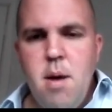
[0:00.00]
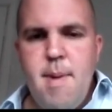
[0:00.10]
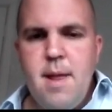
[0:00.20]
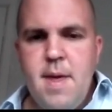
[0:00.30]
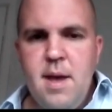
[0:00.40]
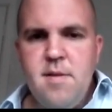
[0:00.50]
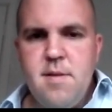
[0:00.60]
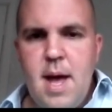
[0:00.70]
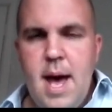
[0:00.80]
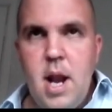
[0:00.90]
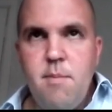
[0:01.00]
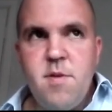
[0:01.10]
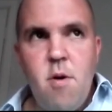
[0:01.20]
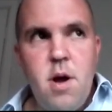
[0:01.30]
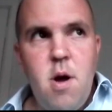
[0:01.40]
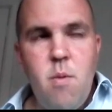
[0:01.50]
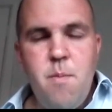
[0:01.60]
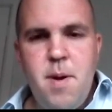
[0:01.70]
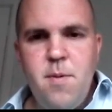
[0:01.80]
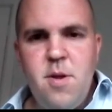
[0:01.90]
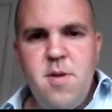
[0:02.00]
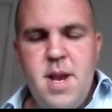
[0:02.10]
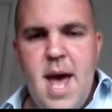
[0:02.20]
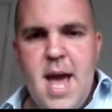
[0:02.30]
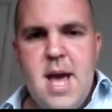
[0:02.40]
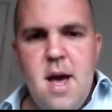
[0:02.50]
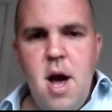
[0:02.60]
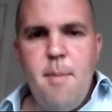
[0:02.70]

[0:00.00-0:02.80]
Many thanks, and I'm sorry I can't be with you today.